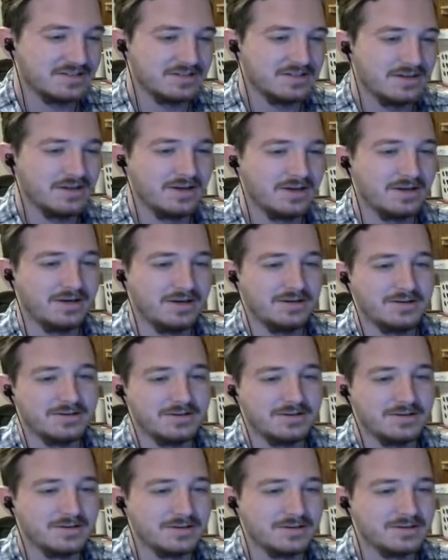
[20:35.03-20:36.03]
Hey,
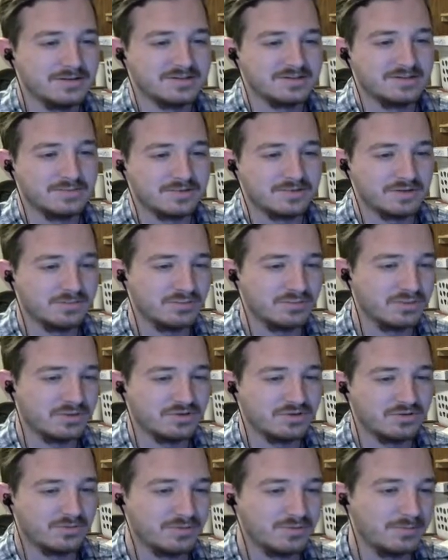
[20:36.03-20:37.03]
here's something important
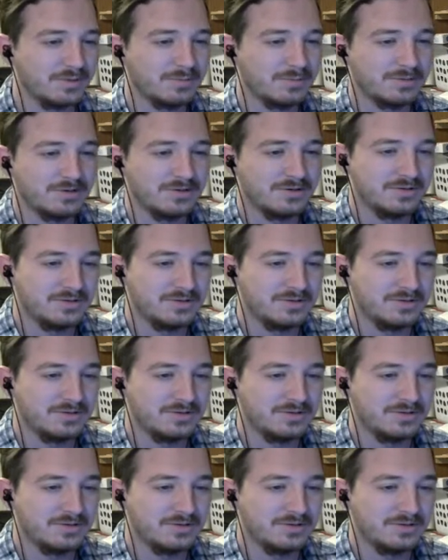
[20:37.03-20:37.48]
to remember.